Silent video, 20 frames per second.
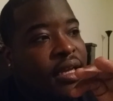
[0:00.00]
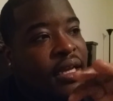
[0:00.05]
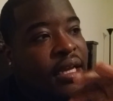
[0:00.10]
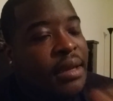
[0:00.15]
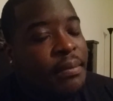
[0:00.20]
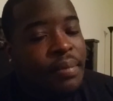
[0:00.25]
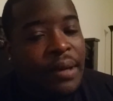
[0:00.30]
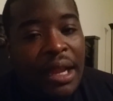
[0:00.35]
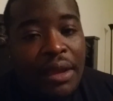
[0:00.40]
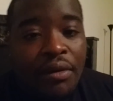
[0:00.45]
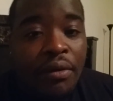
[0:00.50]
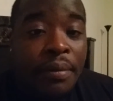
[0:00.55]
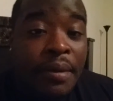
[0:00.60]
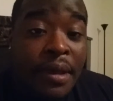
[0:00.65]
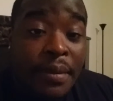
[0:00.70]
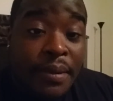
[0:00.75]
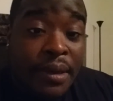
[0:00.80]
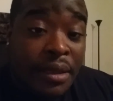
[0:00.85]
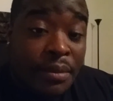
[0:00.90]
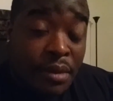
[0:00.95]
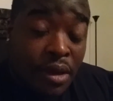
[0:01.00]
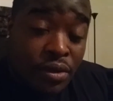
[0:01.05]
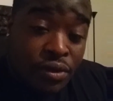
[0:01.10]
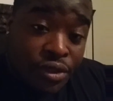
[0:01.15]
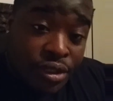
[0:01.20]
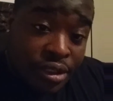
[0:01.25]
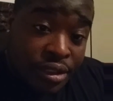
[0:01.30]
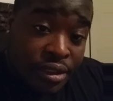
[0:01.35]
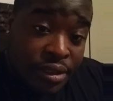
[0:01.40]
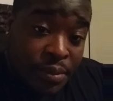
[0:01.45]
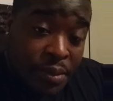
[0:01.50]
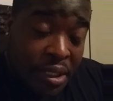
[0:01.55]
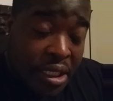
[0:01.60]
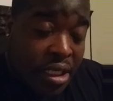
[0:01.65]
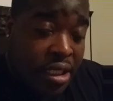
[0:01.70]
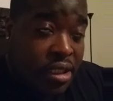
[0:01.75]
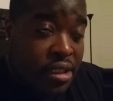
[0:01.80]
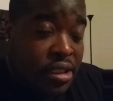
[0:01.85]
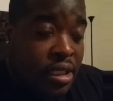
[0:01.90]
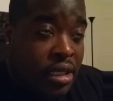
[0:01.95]
and play with people's emotions,
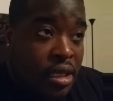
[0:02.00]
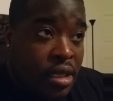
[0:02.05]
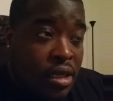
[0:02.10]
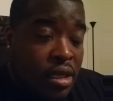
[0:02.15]
because